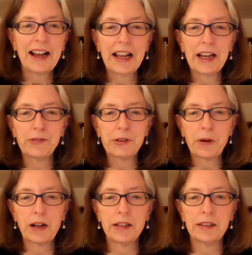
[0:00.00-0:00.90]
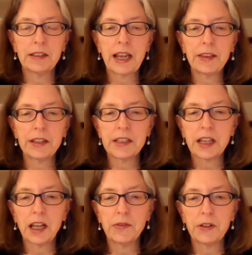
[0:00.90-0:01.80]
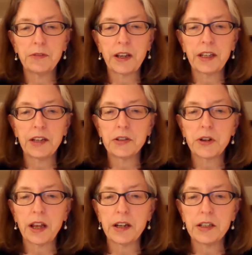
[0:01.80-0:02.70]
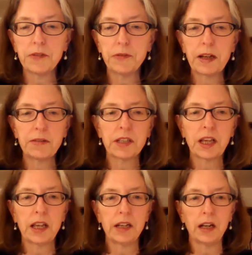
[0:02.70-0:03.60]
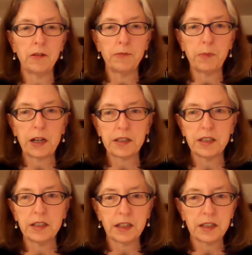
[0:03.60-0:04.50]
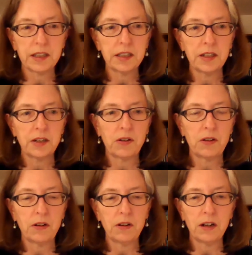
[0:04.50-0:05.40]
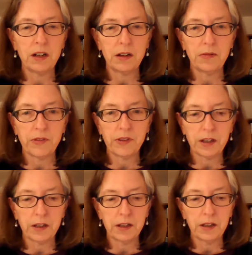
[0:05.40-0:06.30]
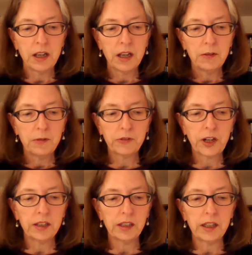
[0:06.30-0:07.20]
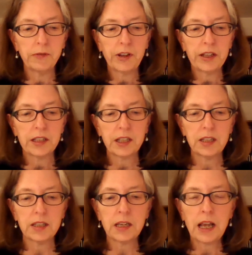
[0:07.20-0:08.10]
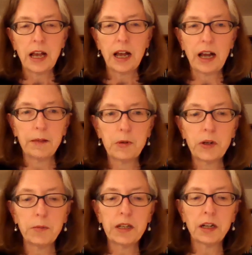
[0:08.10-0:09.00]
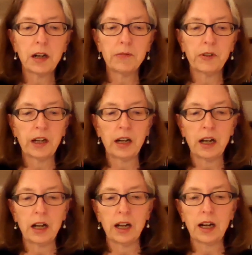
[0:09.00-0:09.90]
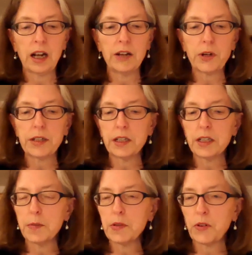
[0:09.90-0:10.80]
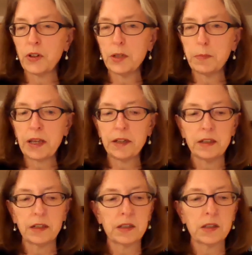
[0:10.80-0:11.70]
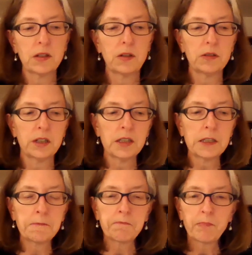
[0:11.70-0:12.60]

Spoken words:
Hi, everyone. Kathleen Sullivan, Fine Gauge Strategy from outside of Boston. Nice to see all of the friendly faces. I'm going to be covering contracting tips for independent consultants.